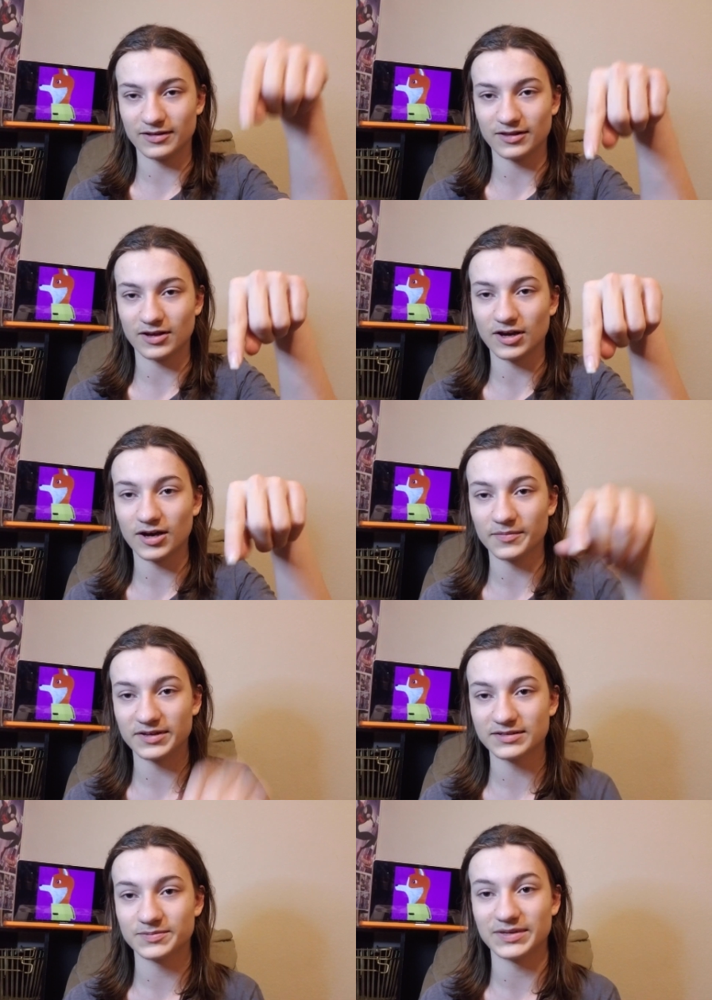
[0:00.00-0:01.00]
in the
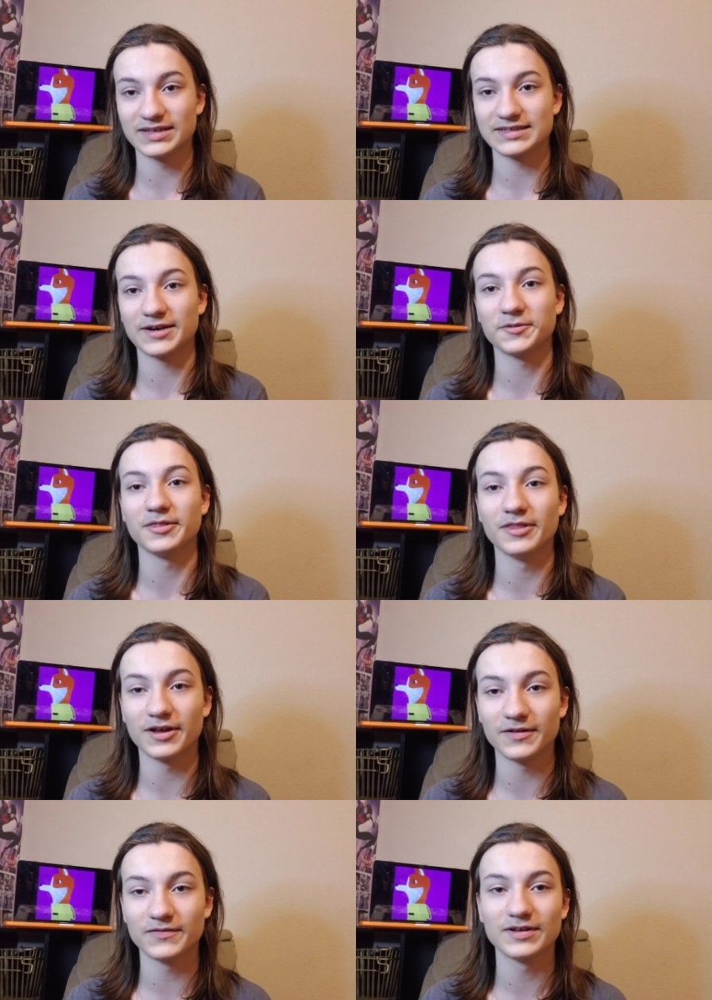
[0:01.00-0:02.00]
comments because I would
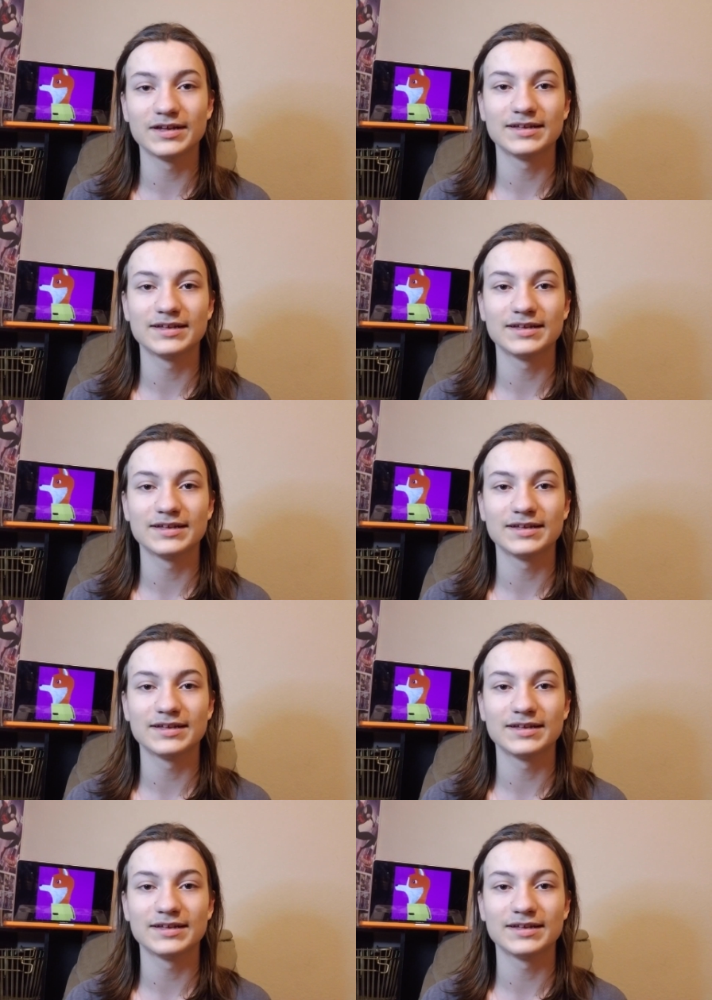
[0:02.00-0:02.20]
love